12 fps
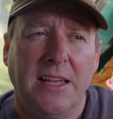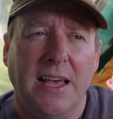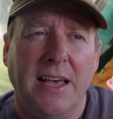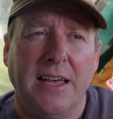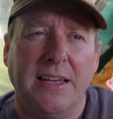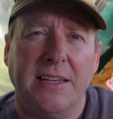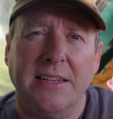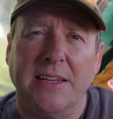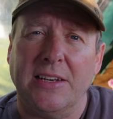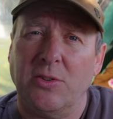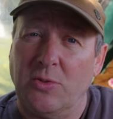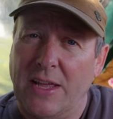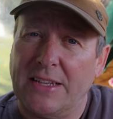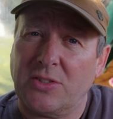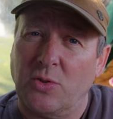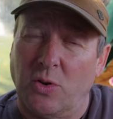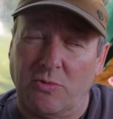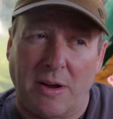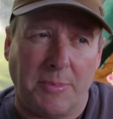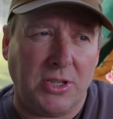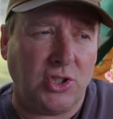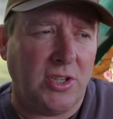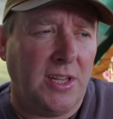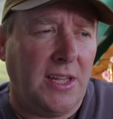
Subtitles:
and all that sort of rubbish.